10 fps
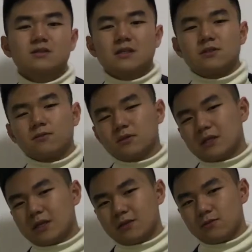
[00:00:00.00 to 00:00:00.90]
So this
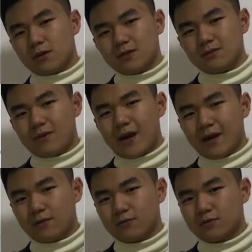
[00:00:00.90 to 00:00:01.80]
is what
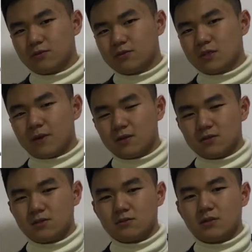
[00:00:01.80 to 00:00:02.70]
I'm
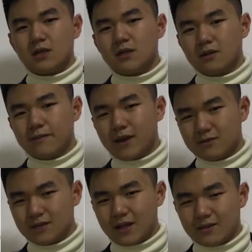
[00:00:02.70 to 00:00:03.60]
supposed to learn
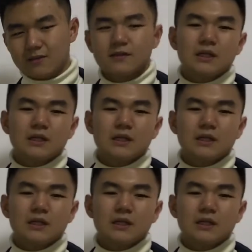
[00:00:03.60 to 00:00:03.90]
about that.